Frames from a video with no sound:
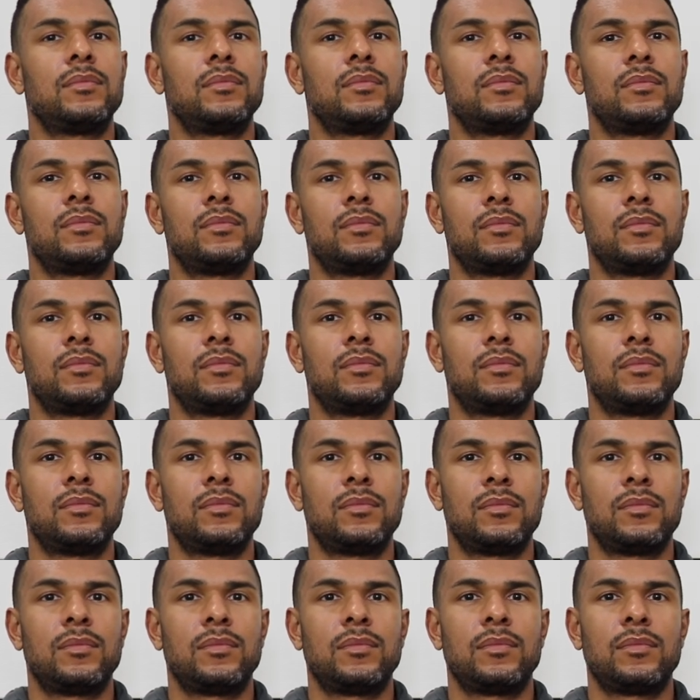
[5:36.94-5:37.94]

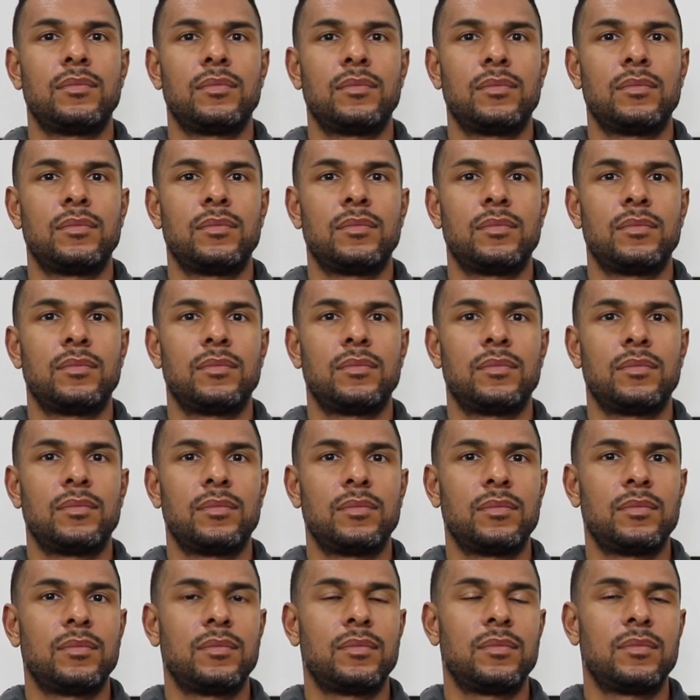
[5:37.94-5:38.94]

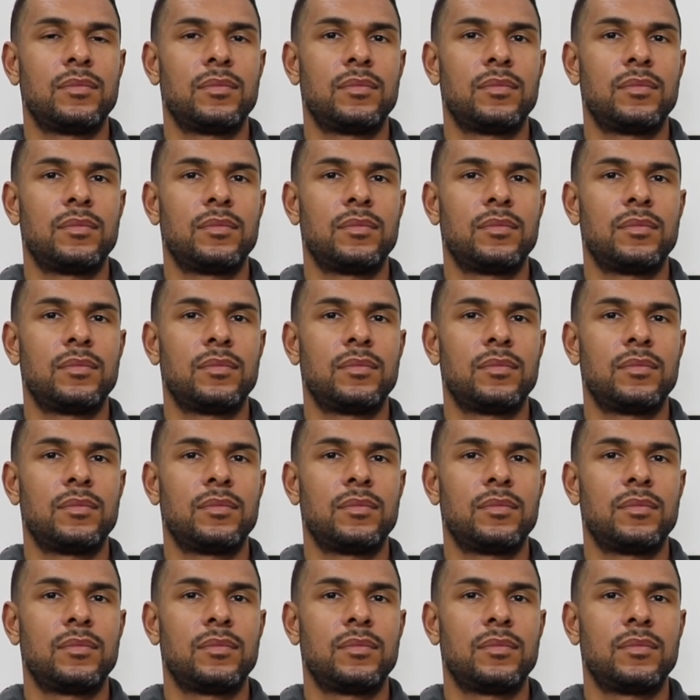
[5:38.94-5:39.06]
The person shown says nothing.